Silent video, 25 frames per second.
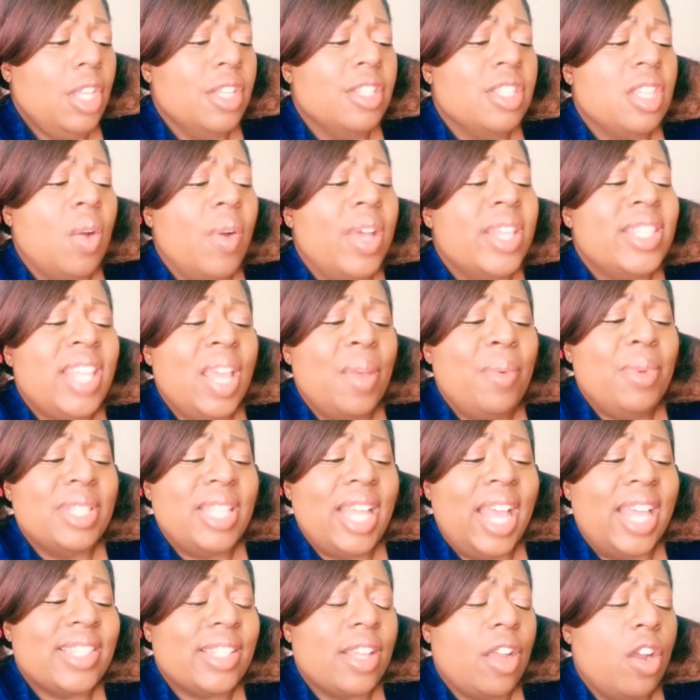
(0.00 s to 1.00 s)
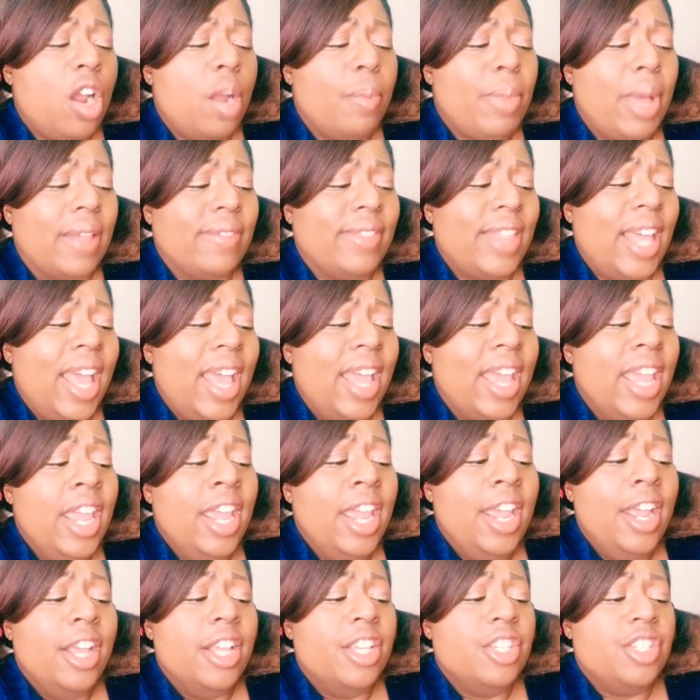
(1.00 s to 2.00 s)
So as he was asking her about that,
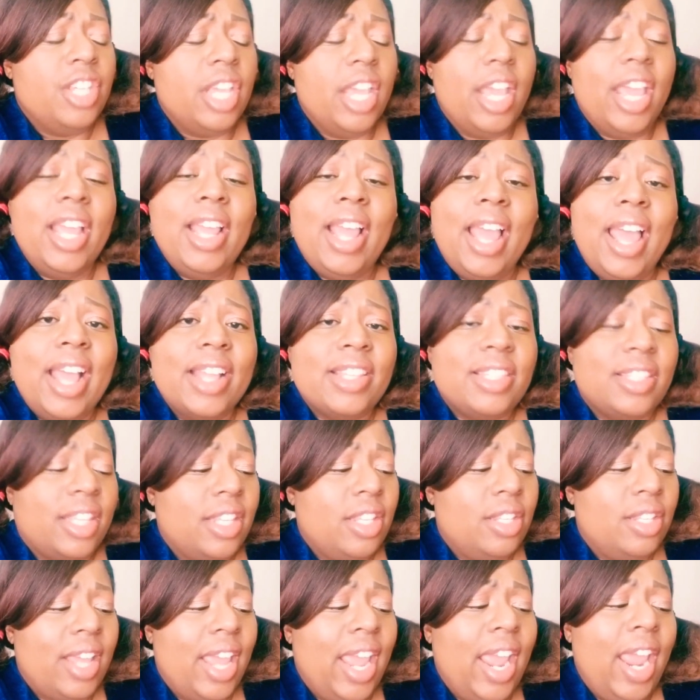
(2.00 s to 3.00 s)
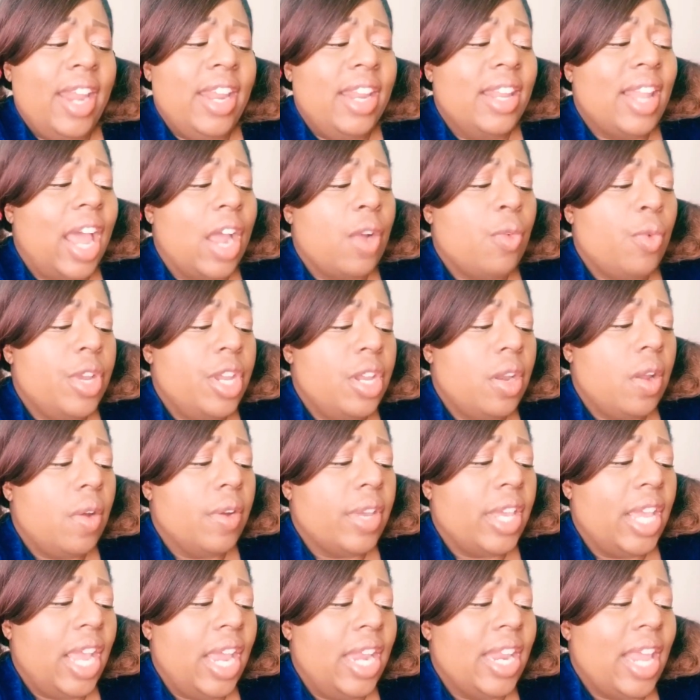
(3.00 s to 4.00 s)
he asked Candy like, well, you
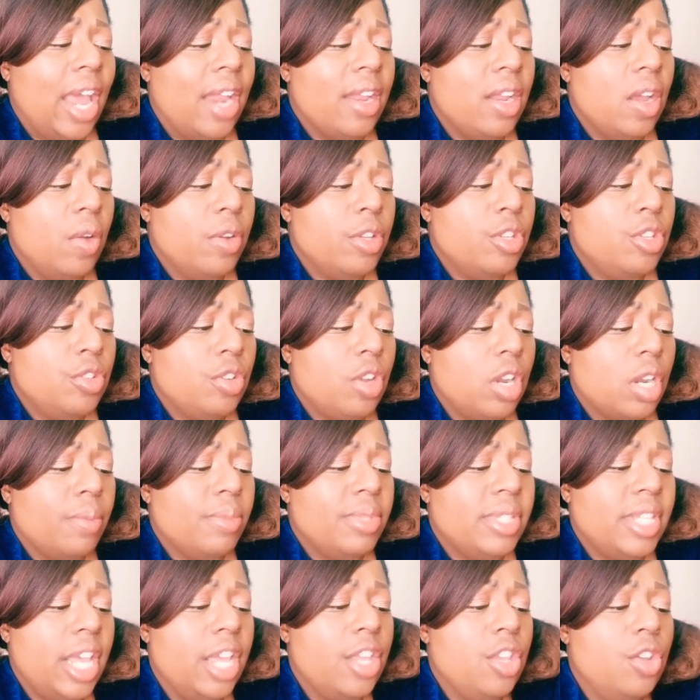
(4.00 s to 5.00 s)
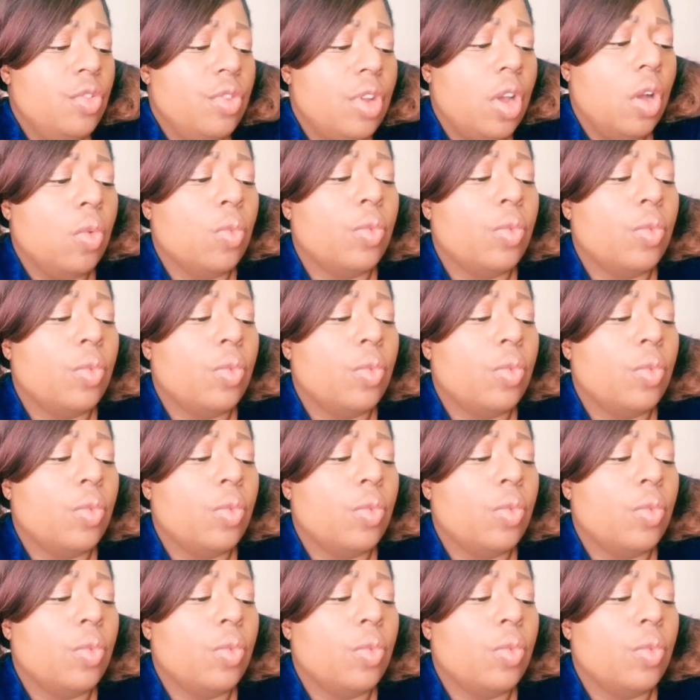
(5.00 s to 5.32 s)
know, Candy, I noticed, you know what I'm saying, you don't